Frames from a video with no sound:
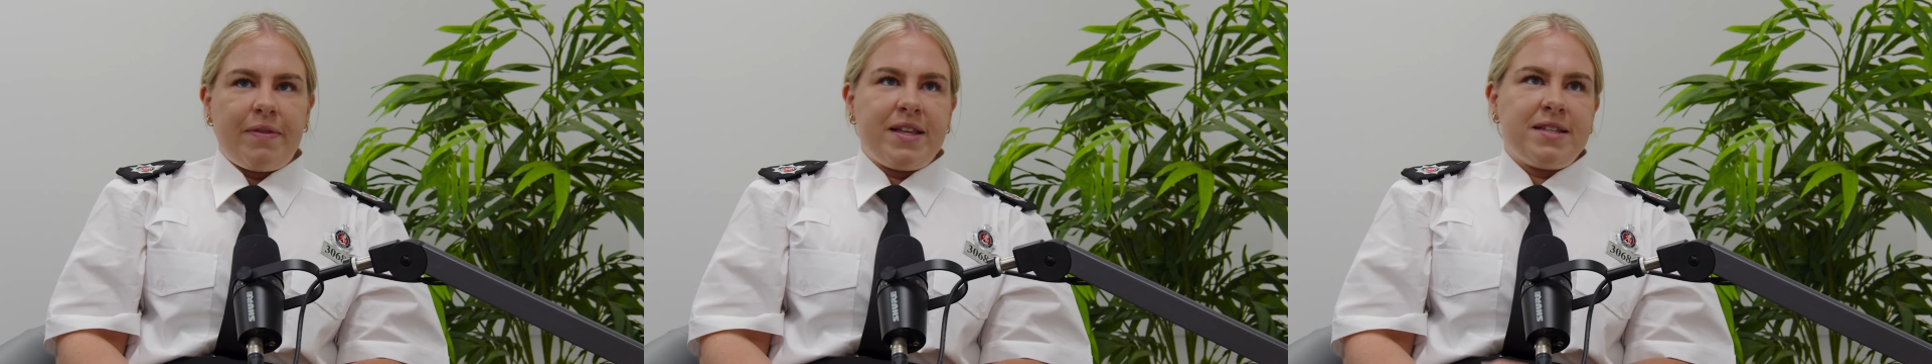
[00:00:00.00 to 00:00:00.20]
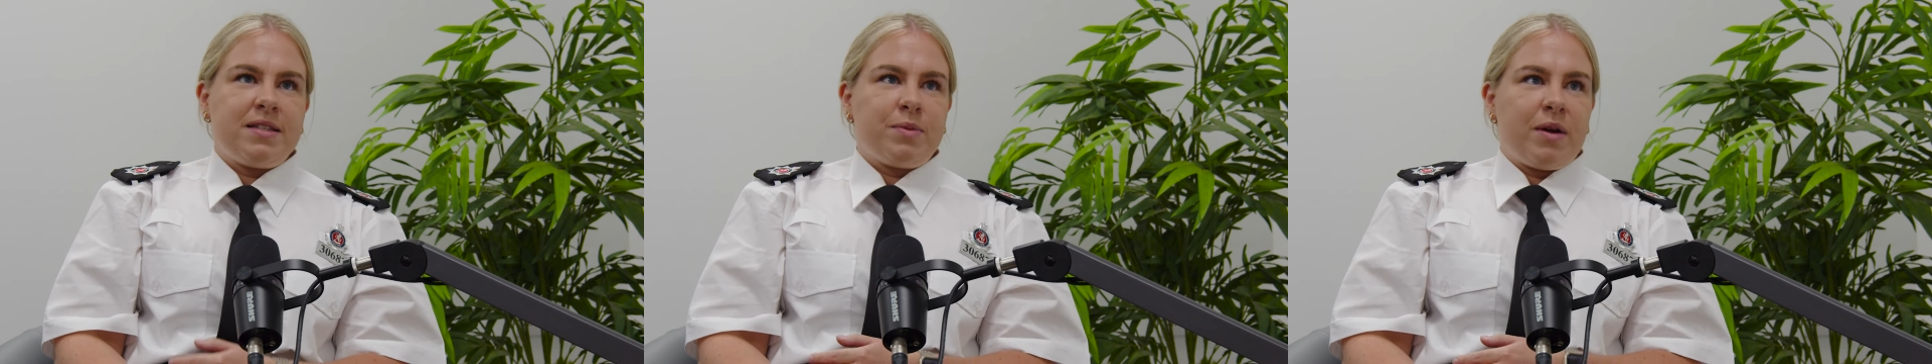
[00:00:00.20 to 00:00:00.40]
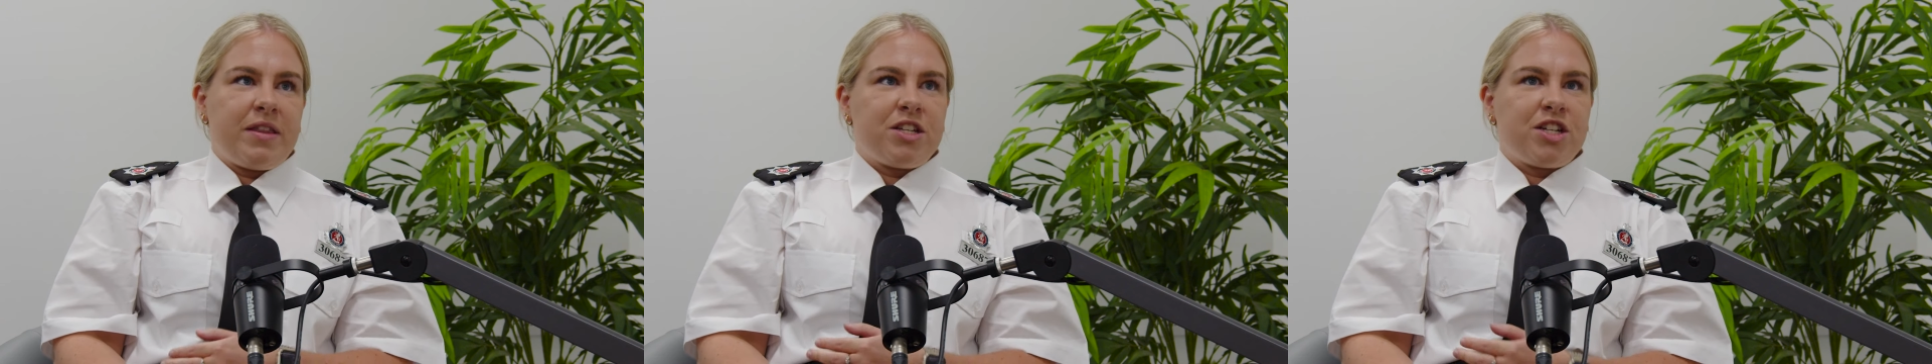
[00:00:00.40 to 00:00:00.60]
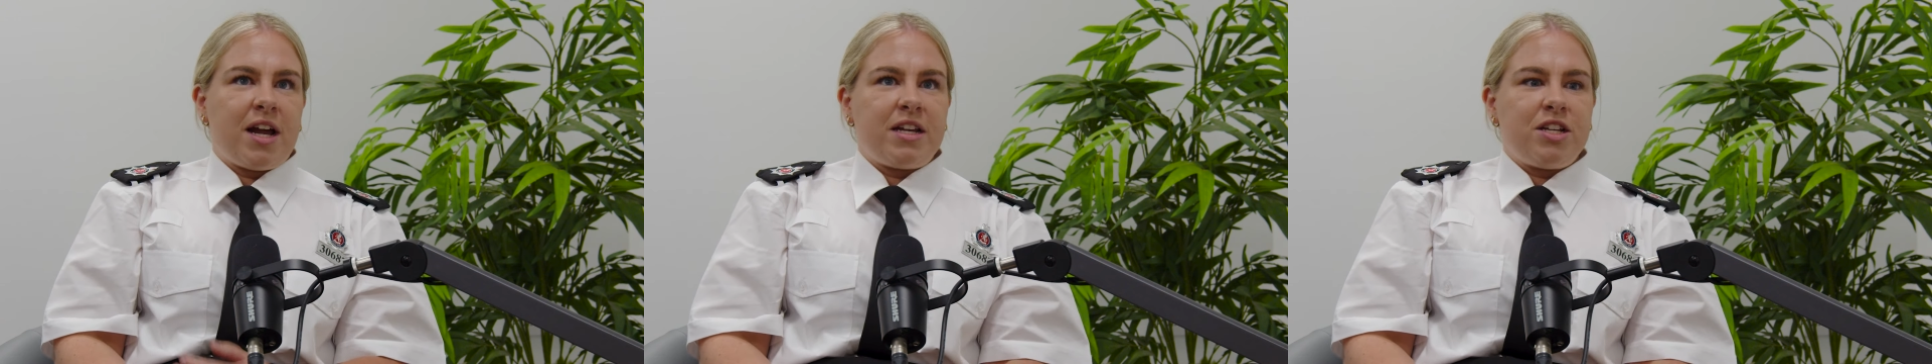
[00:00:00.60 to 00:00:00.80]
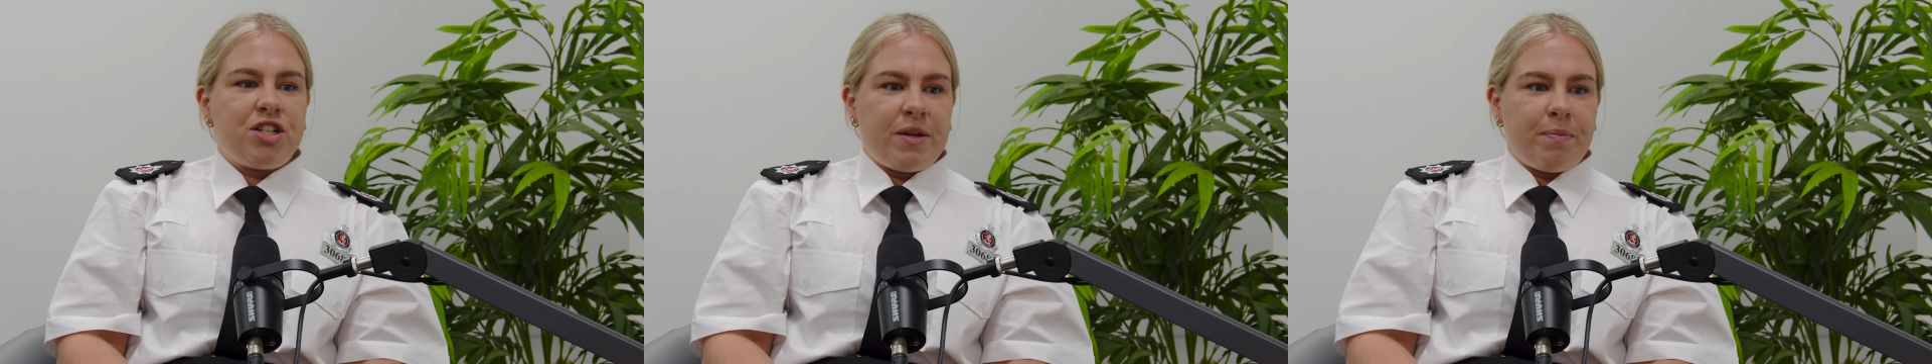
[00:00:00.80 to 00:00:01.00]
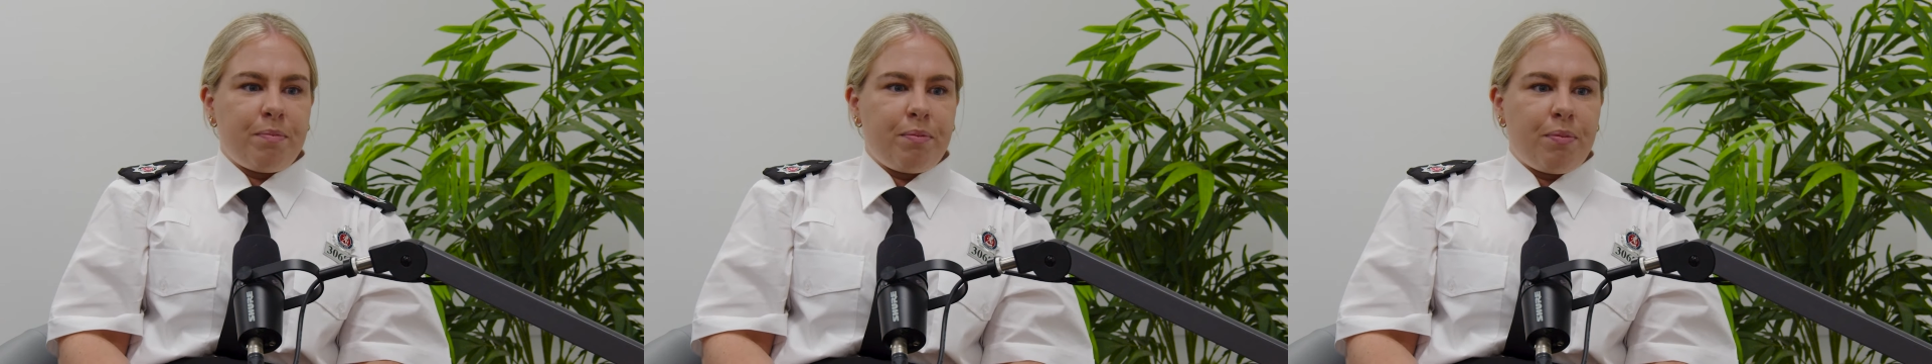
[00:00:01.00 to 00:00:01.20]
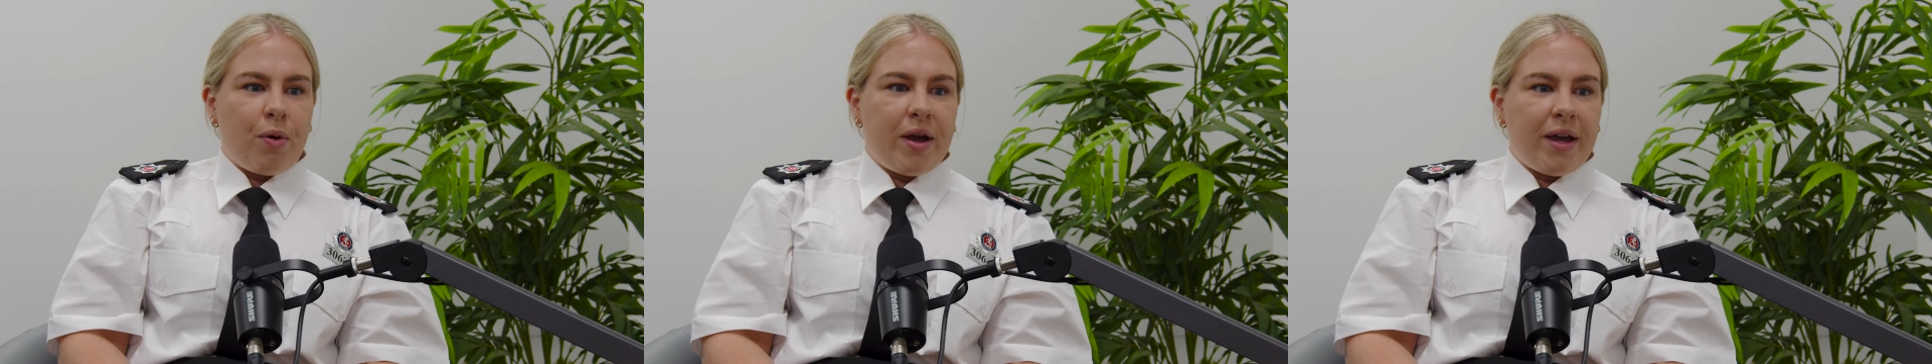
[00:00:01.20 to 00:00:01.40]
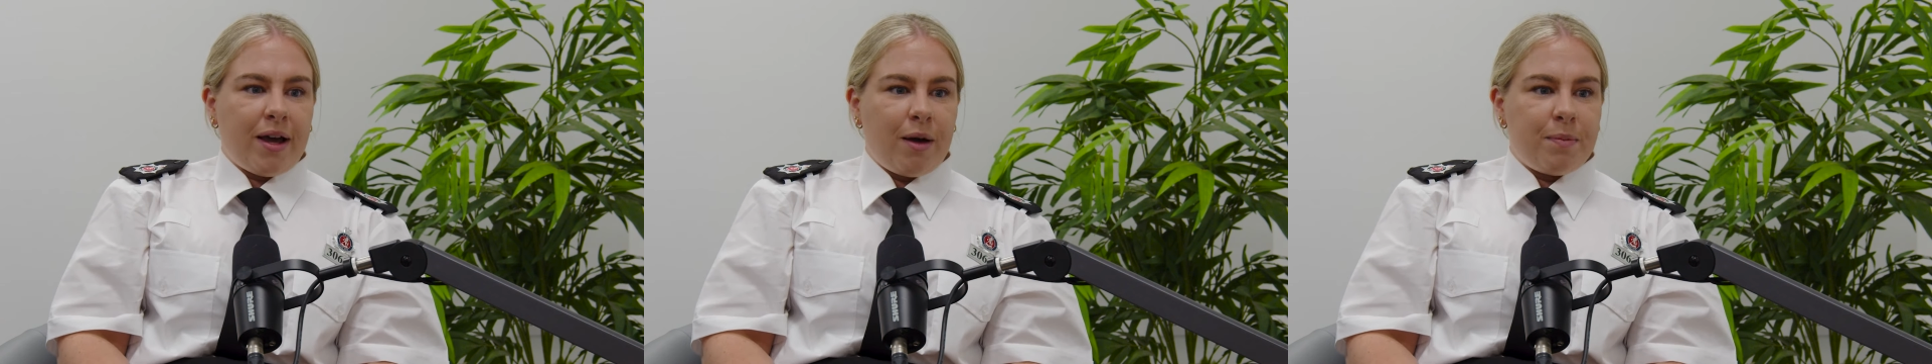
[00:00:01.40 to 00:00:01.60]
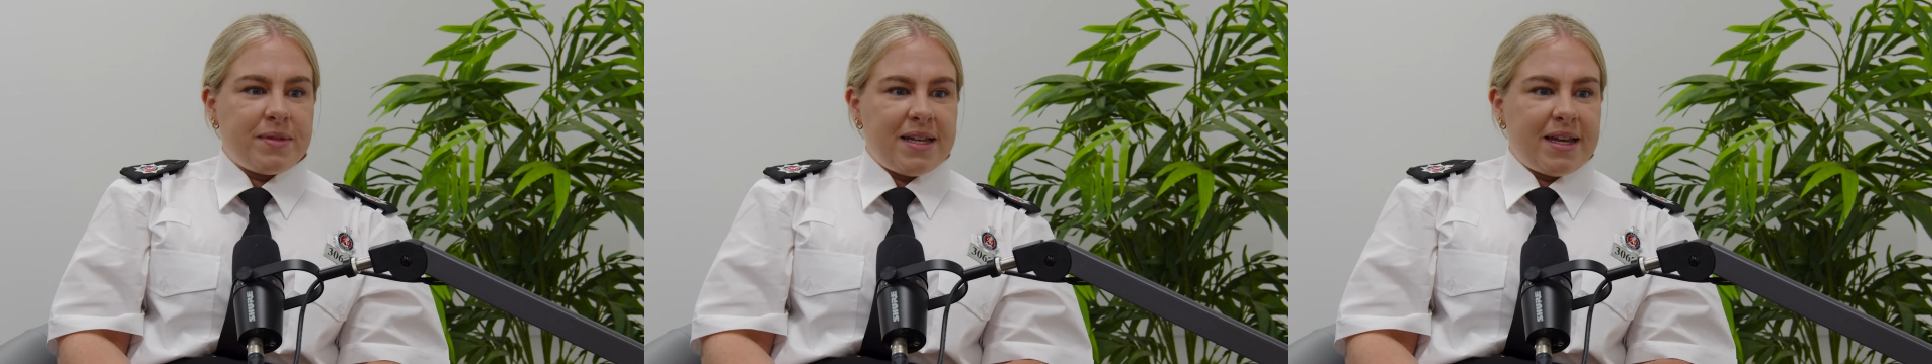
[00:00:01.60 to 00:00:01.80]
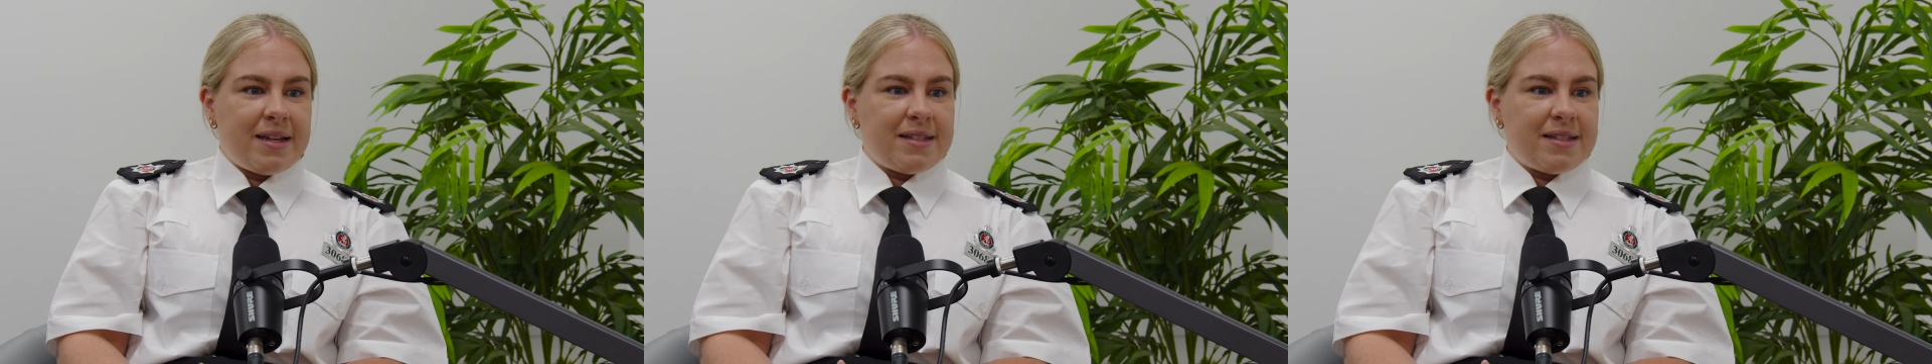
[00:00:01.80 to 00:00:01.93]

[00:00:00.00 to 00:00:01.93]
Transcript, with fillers: And this is where the challenging point comes in,